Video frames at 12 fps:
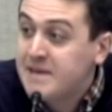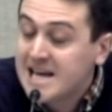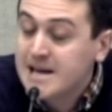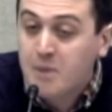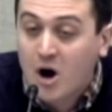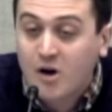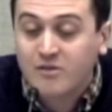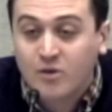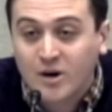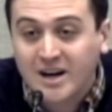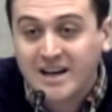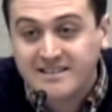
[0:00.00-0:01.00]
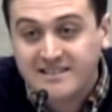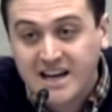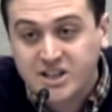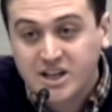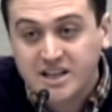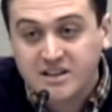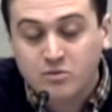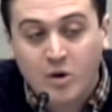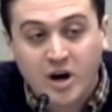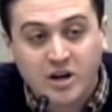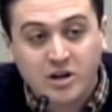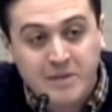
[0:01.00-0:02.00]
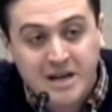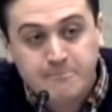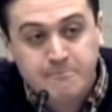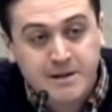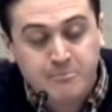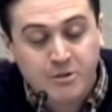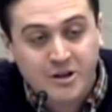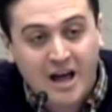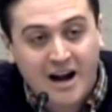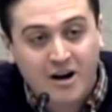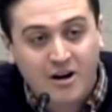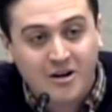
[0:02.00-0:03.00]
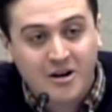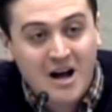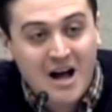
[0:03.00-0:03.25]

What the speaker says: being part of organizations where you meet people that are